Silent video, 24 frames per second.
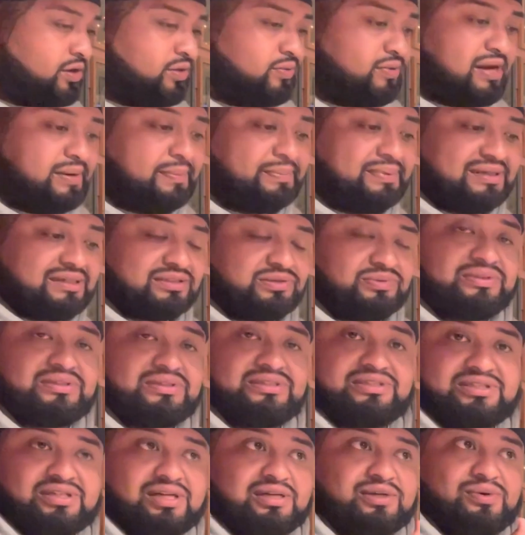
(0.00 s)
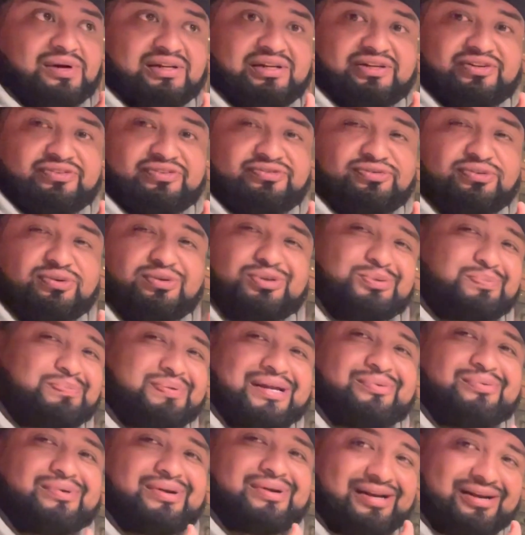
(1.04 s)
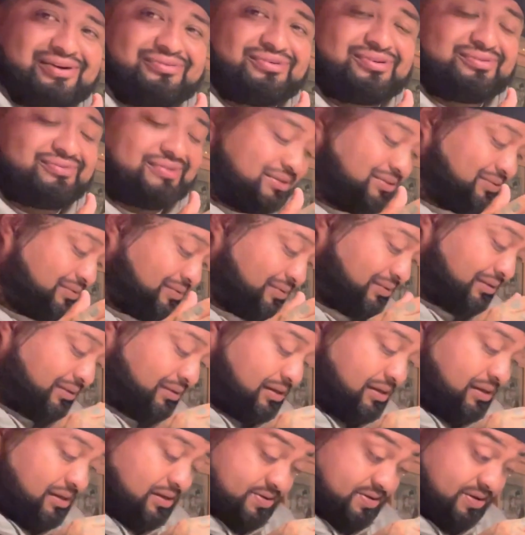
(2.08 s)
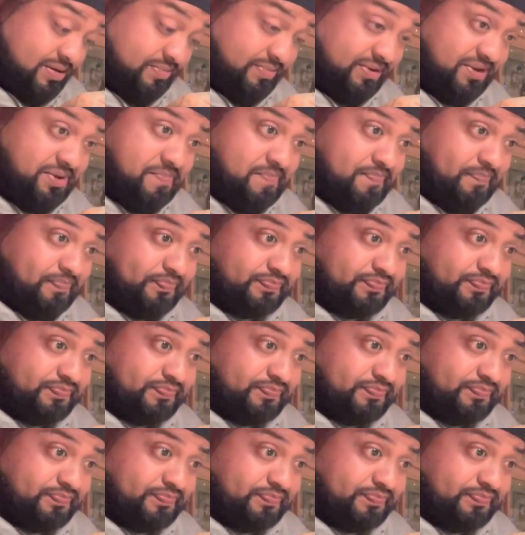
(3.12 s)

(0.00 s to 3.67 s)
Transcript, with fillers: know why? Because when it's good quality food, you pay whatever, vato. You know what I mean?